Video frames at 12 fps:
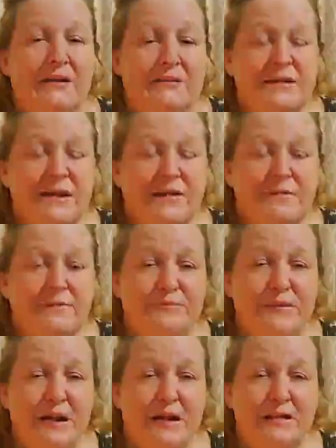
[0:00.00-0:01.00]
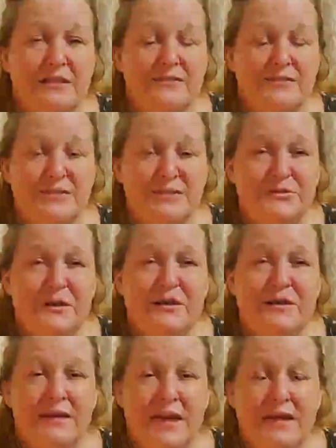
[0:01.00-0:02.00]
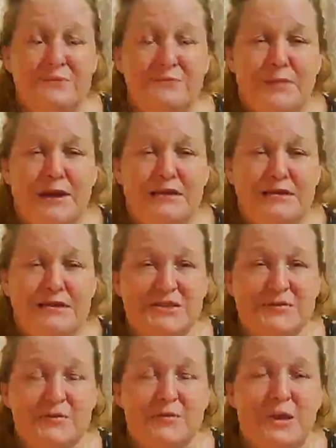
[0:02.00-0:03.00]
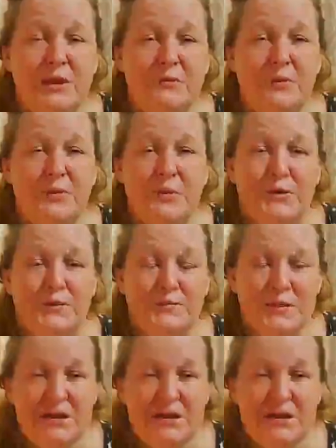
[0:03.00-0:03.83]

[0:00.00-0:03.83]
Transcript: And I love to get messages from people